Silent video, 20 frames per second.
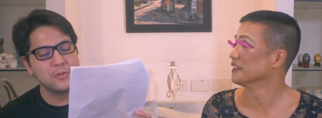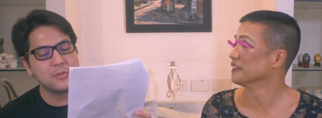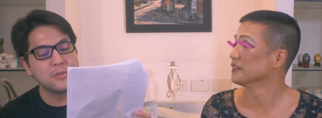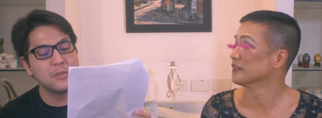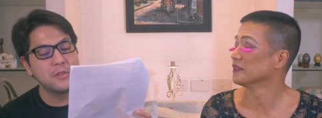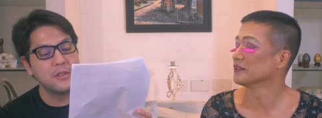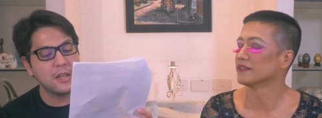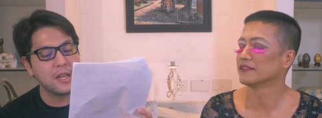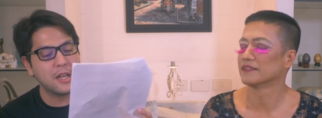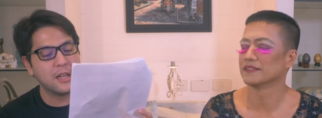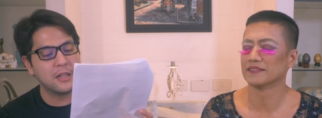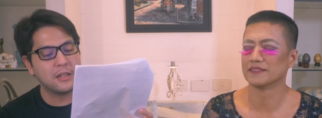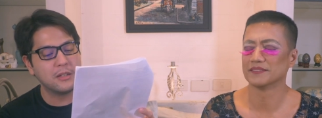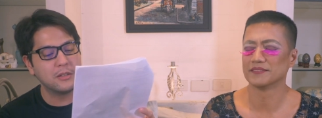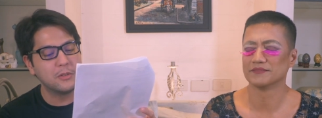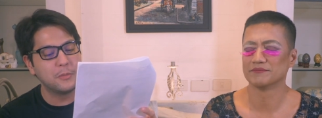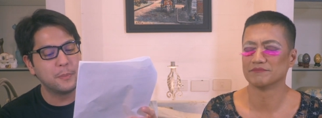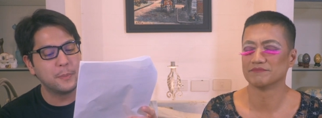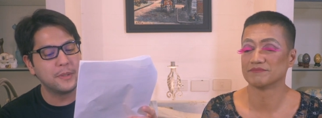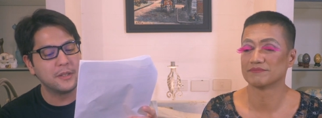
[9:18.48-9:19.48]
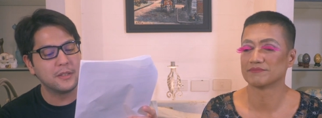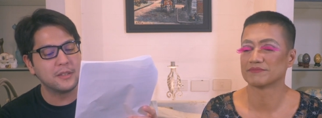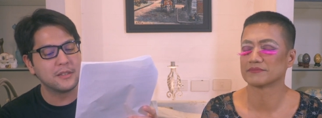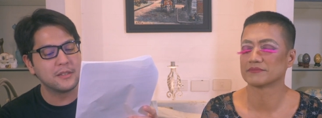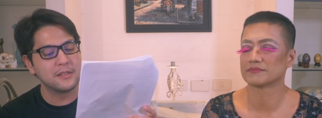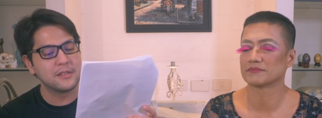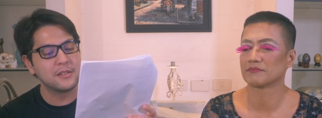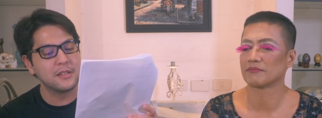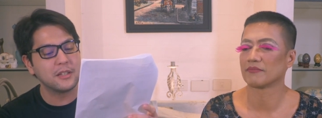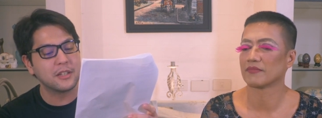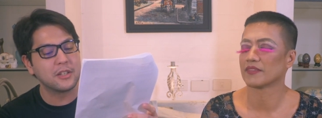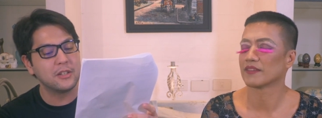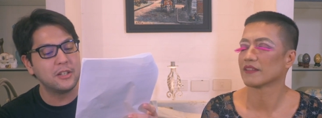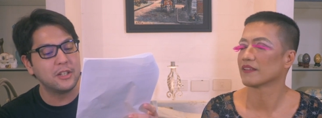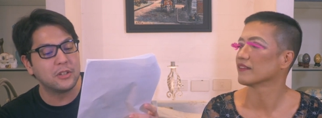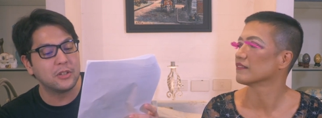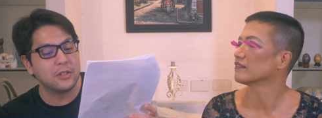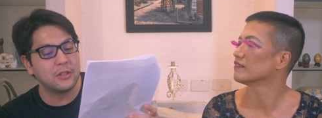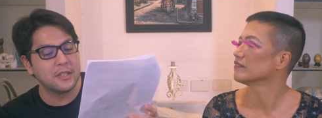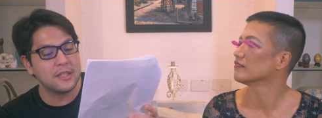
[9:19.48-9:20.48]
Speaker 1: Due to the uh, open
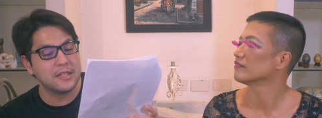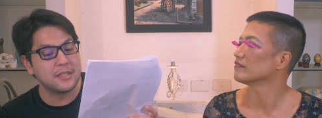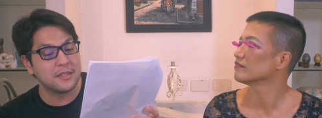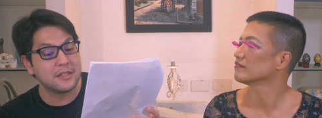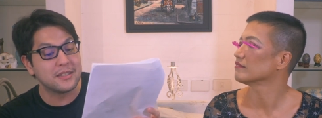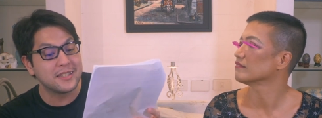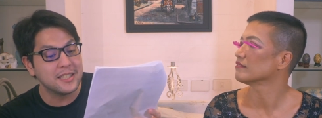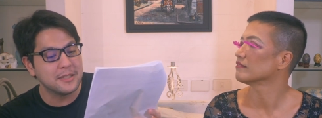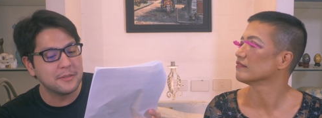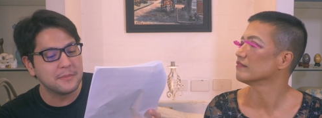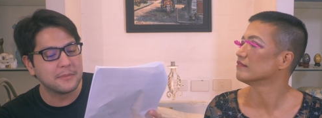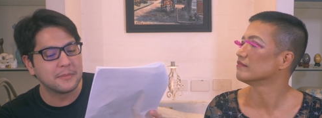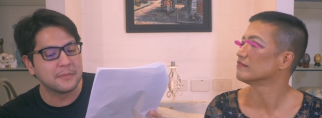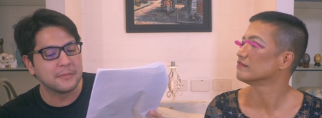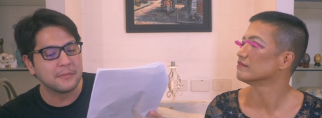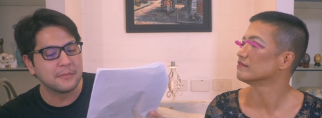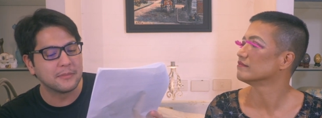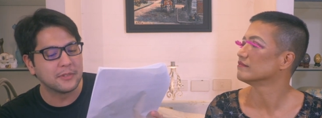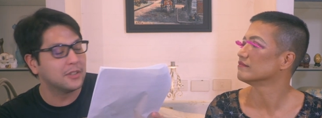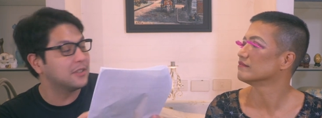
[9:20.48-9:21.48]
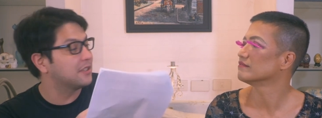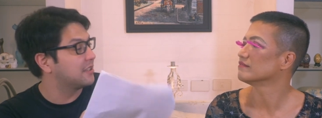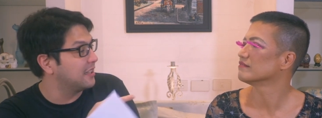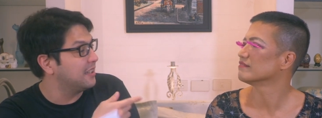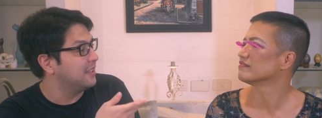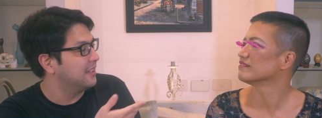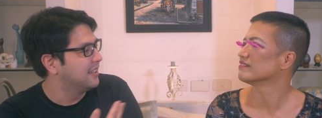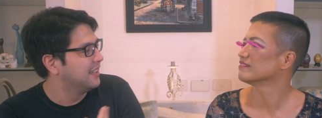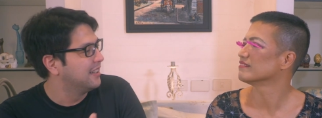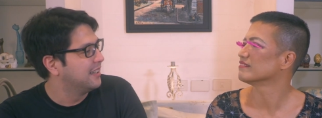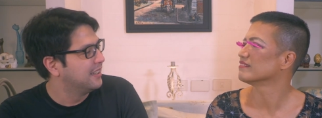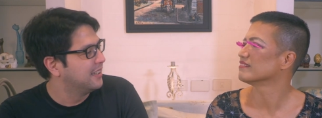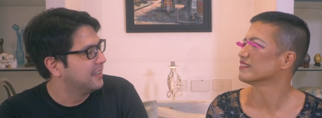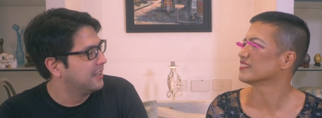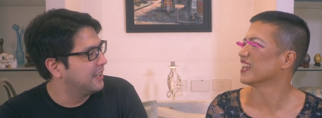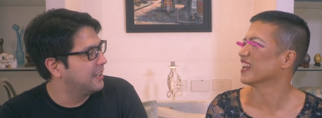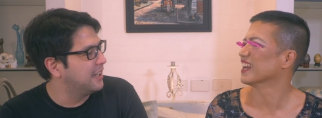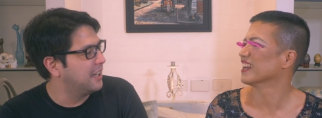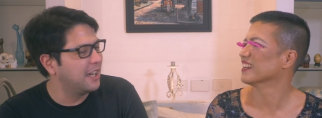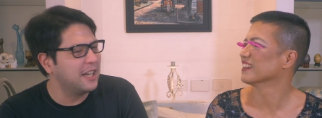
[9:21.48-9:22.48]
circulatory system. you see?
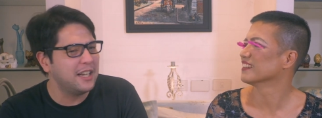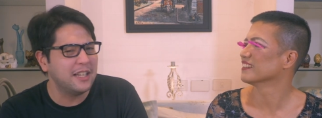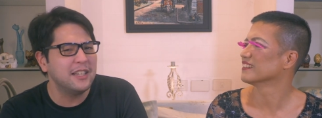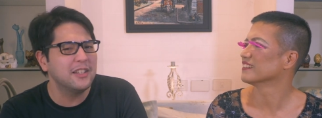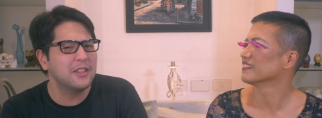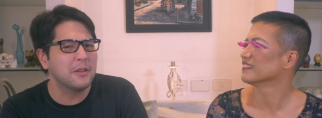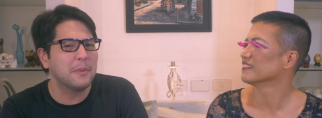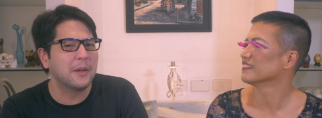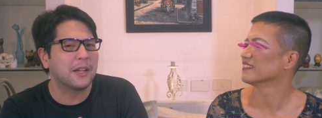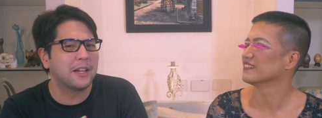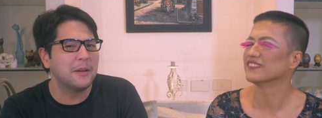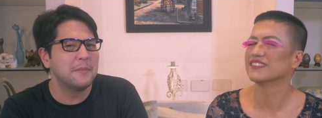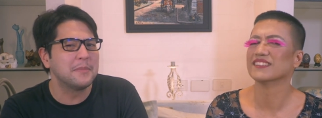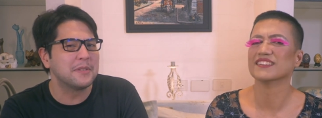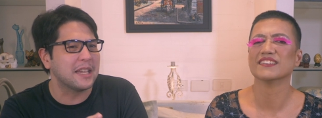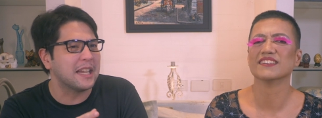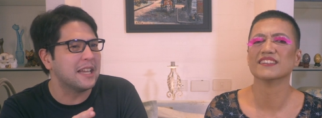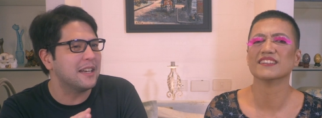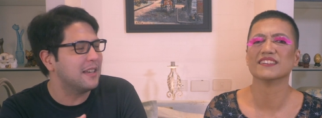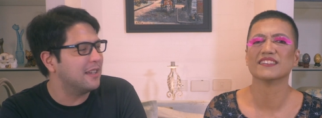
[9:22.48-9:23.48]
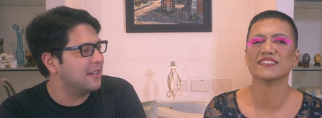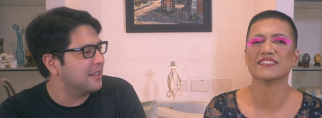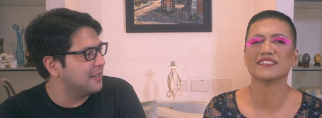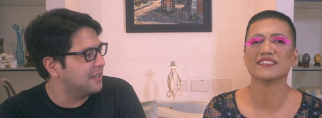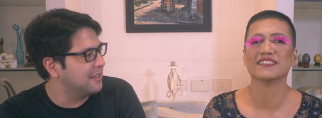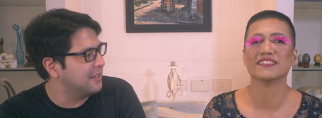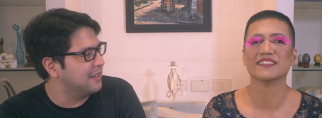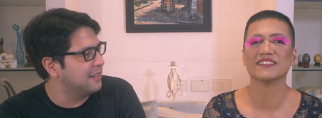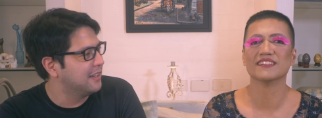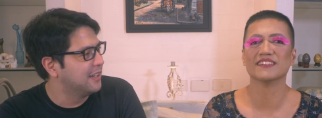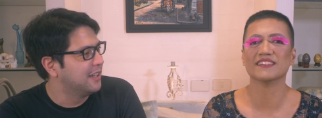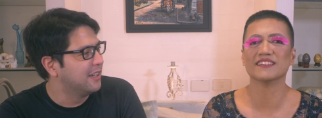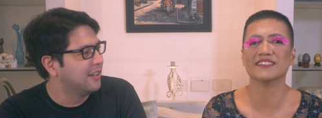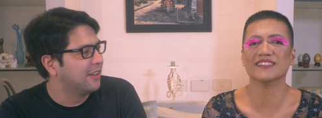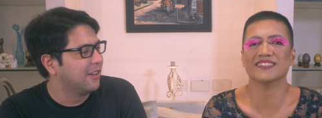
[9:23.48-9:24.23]
Yeah. It either becomes Indian